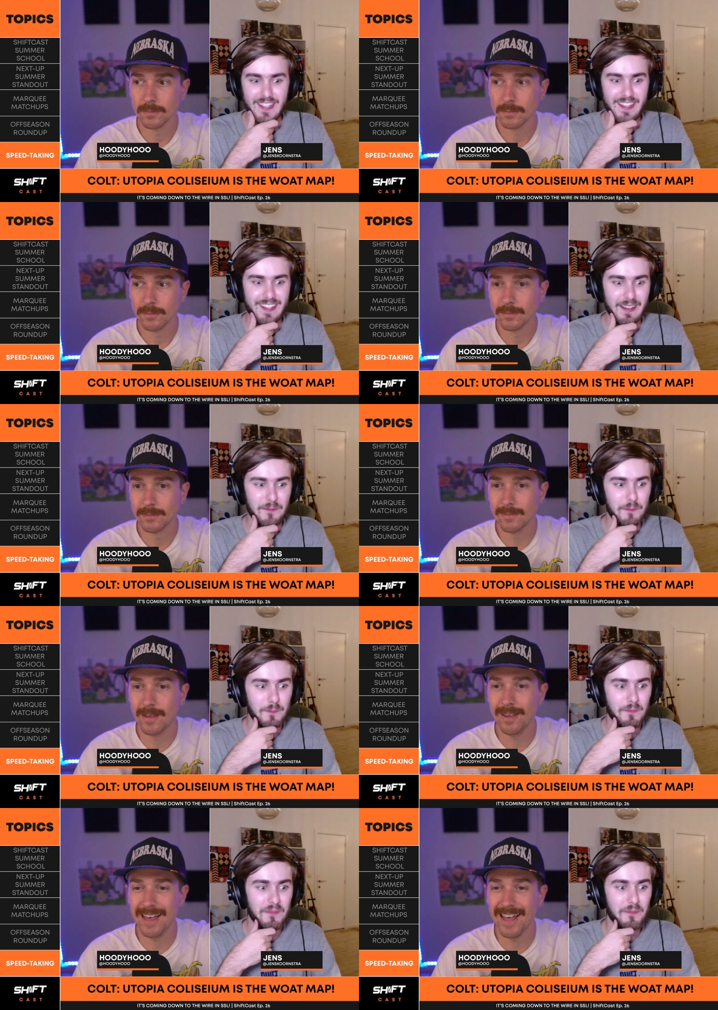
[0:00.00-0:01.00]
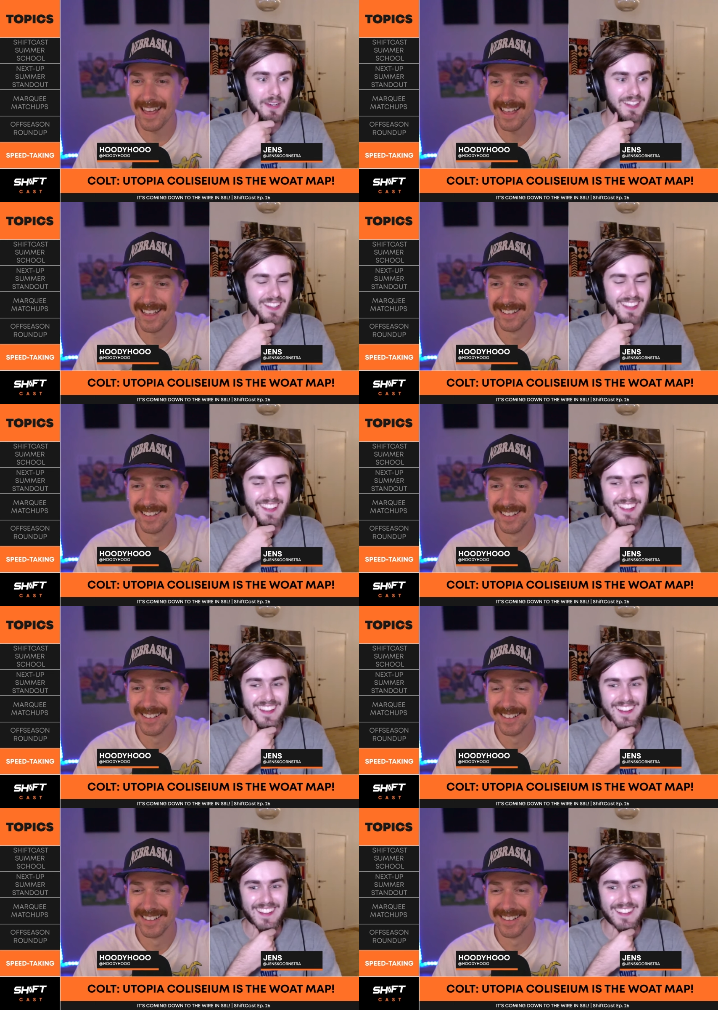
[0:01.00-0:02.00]
Speaker 1: Uh, but
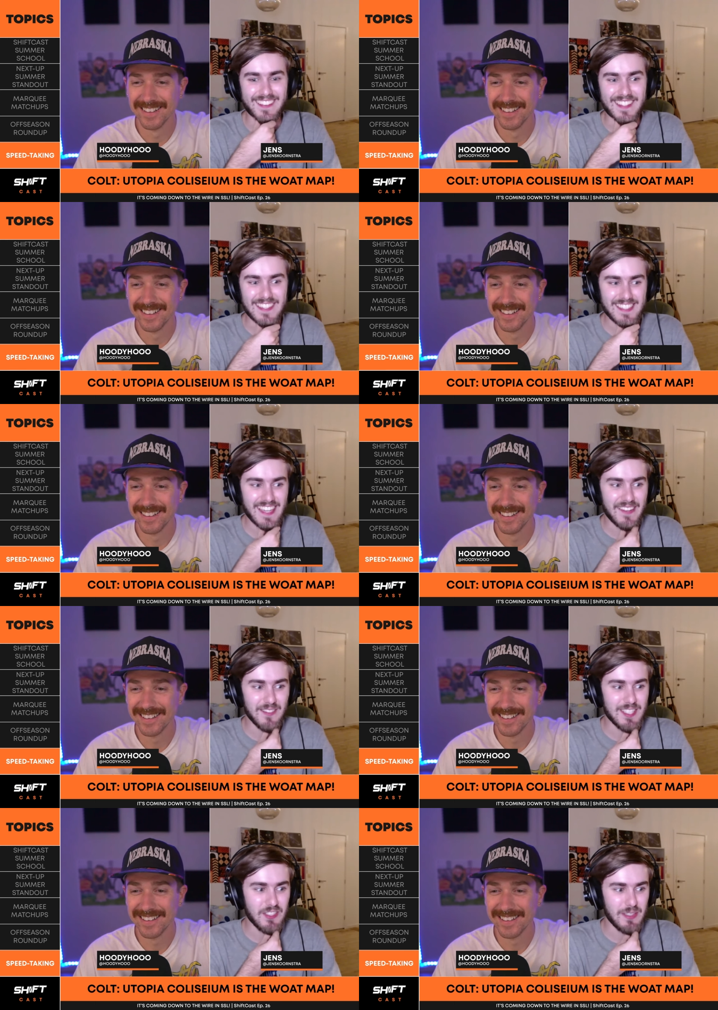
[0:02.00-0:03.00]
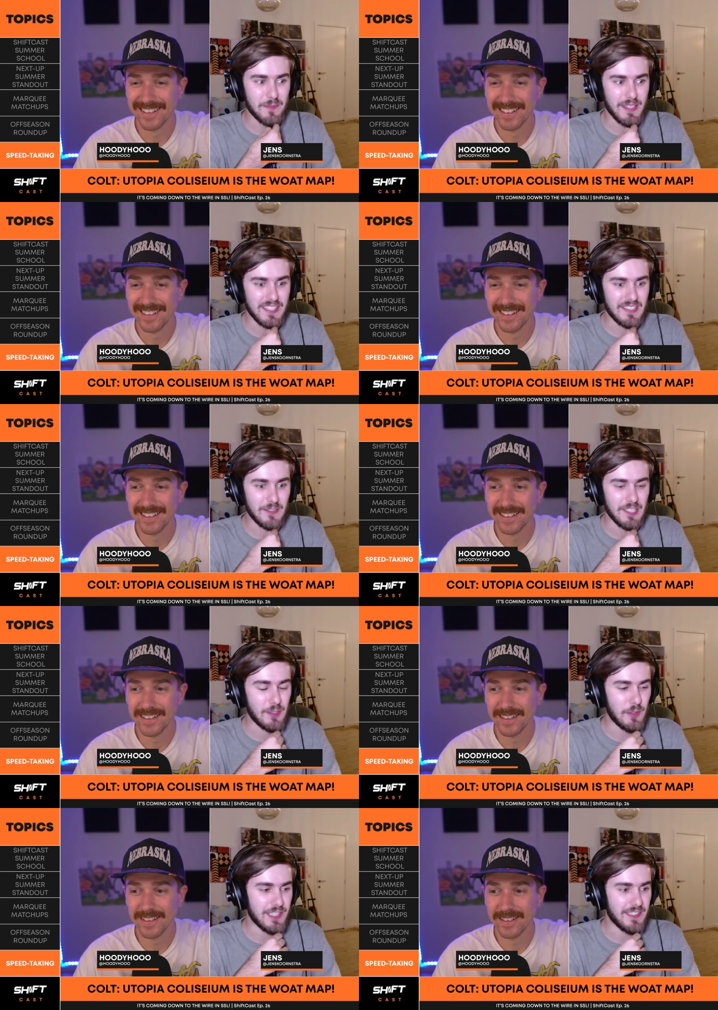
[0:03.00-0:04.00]
this game was streamed by someone
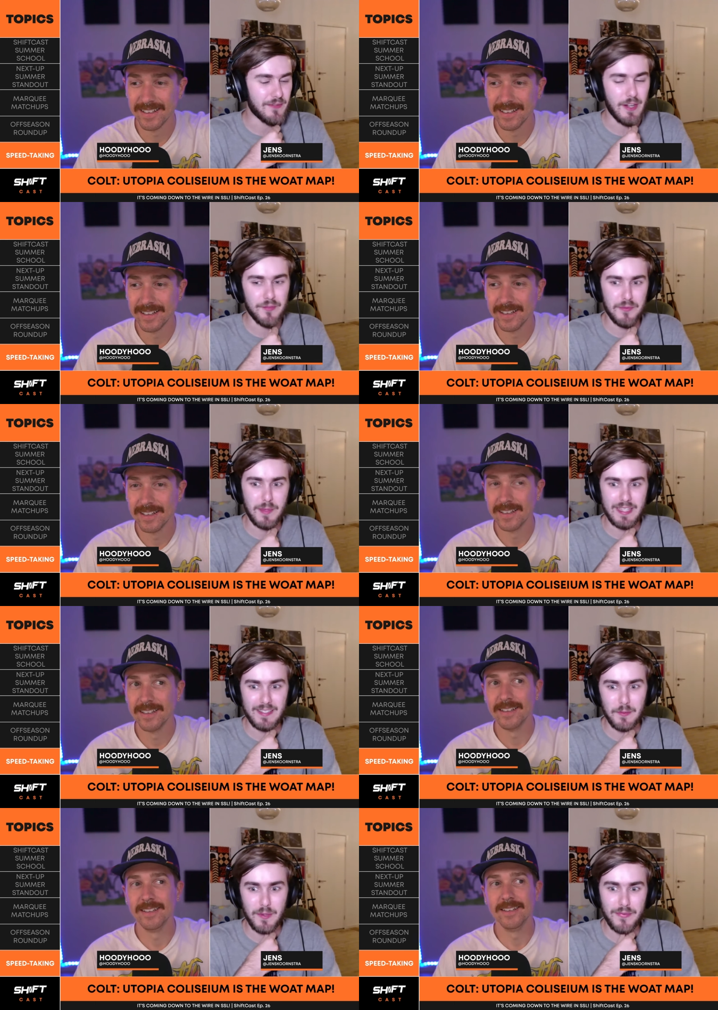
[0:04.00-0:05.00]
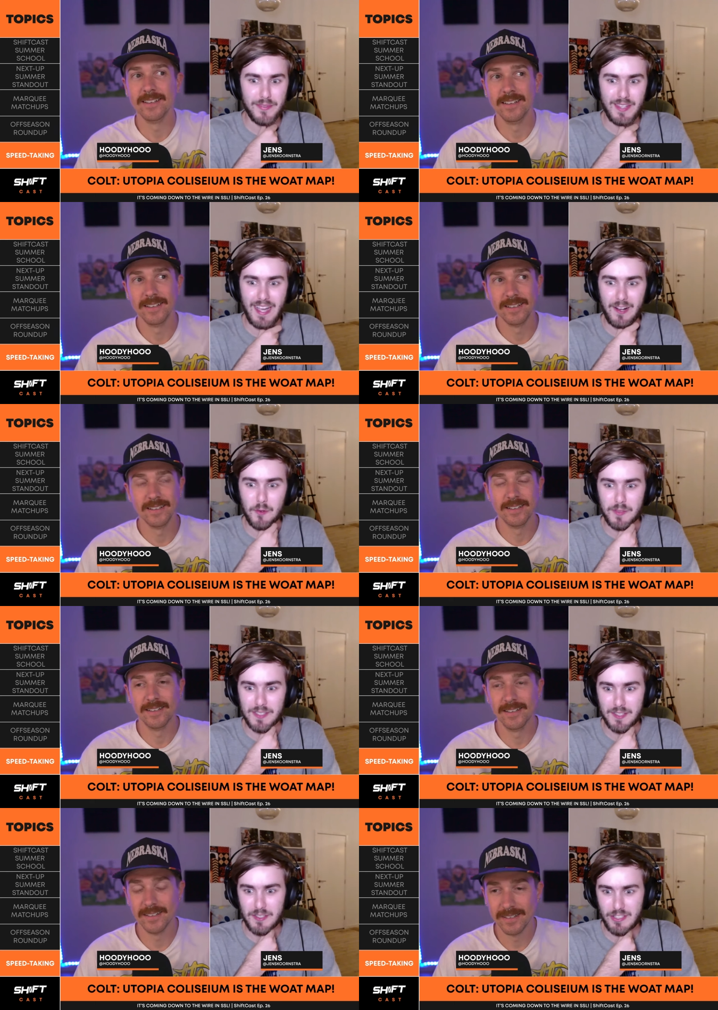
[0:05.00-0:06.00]
who isn't very familiar with how we
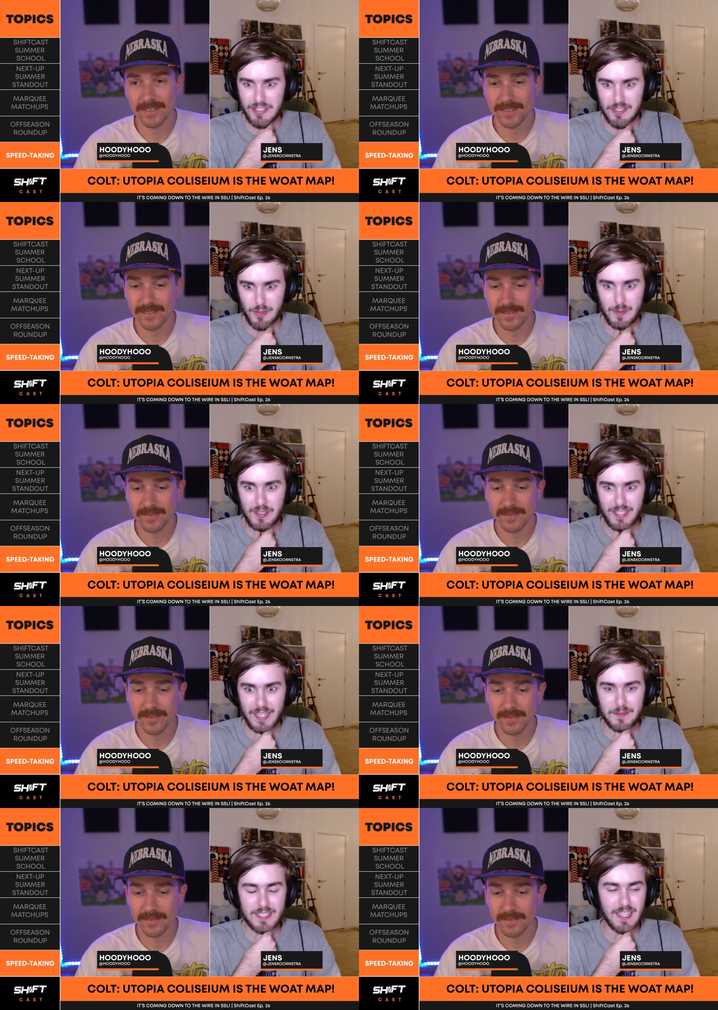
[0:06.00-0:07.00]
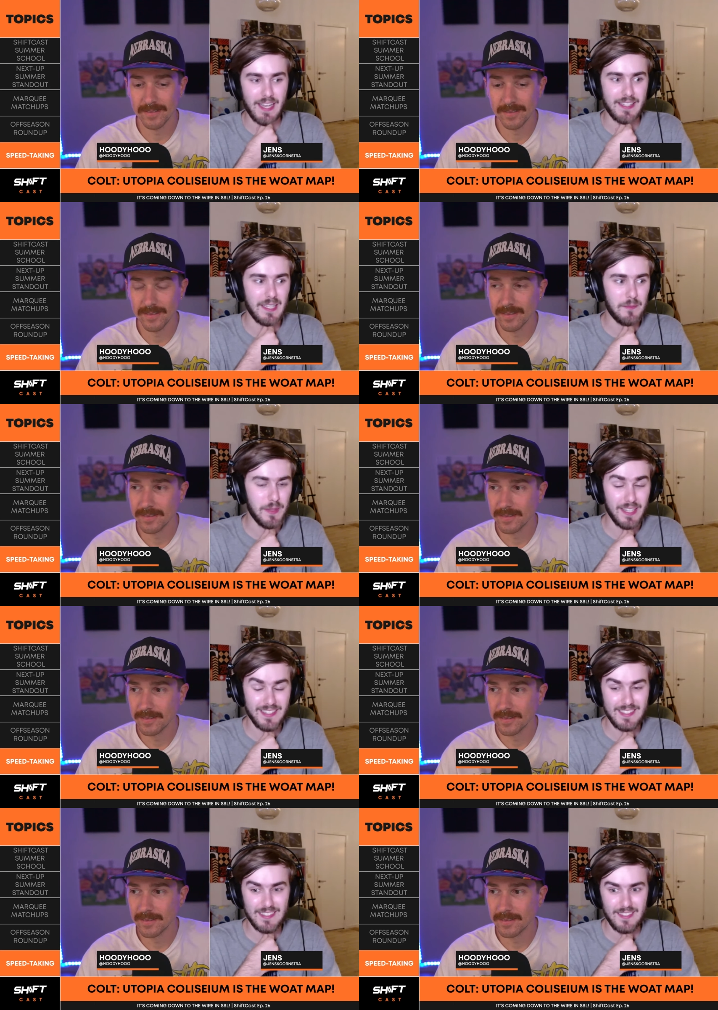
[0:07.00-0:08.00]
usually stream those games, and he
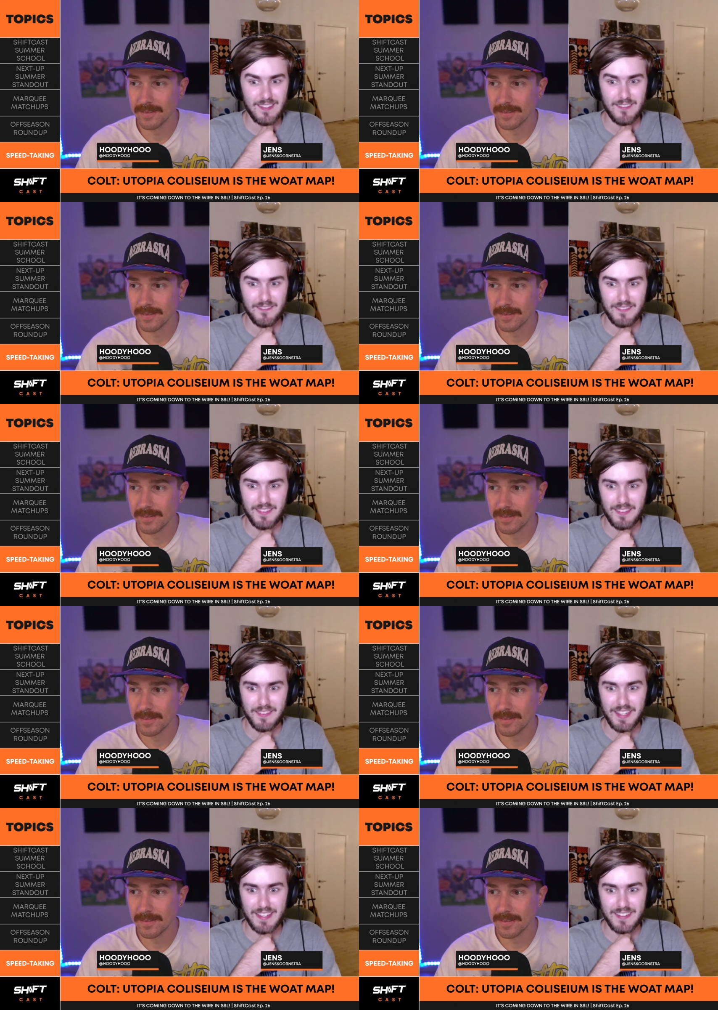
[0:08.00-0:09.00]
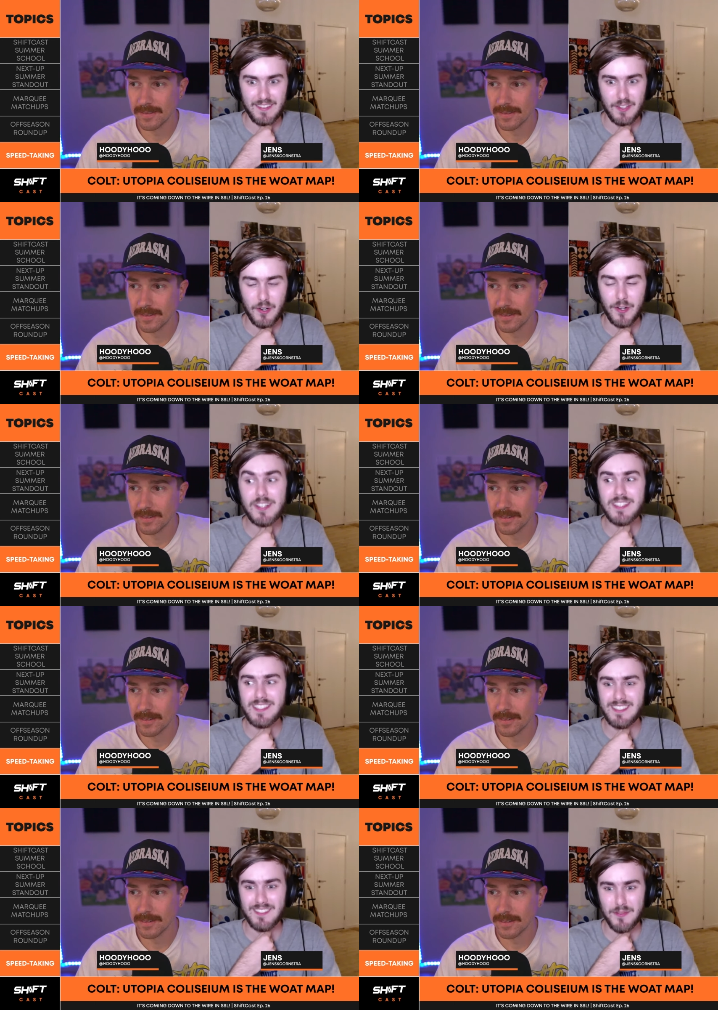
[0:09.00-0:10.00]
picked that
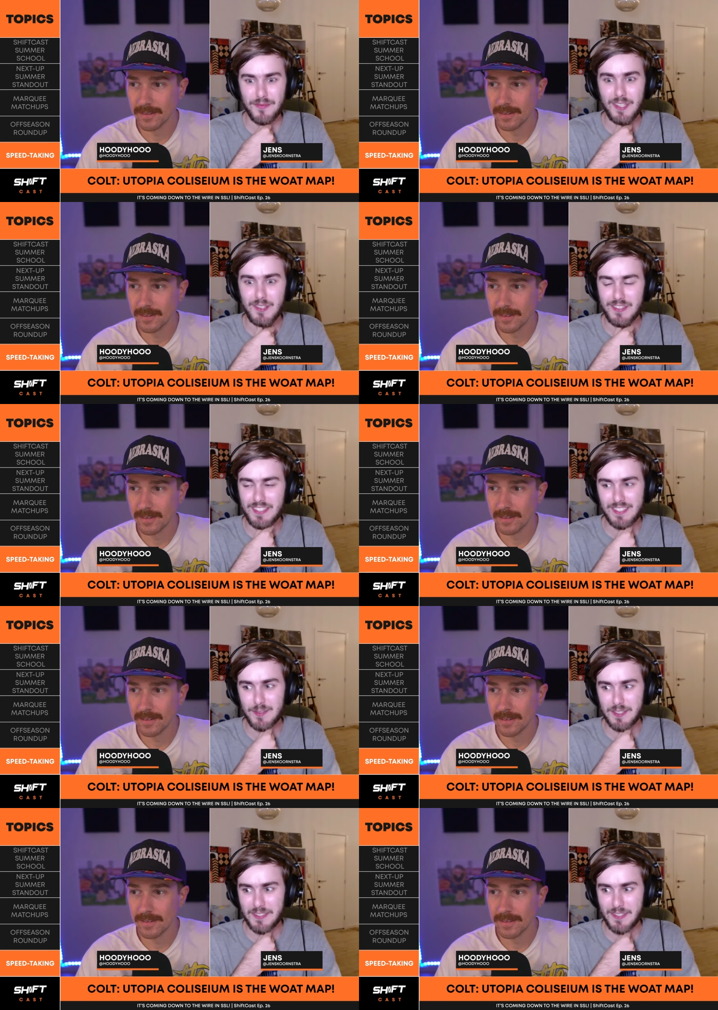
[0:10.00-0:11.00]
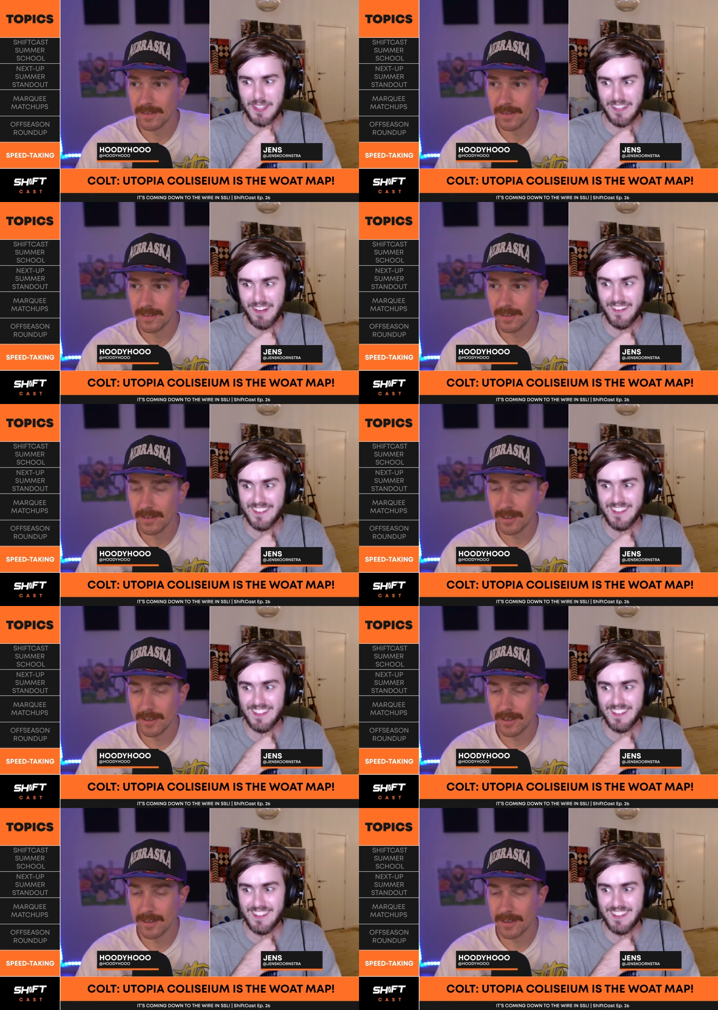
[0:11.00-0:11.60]
cursed field that you were talking about.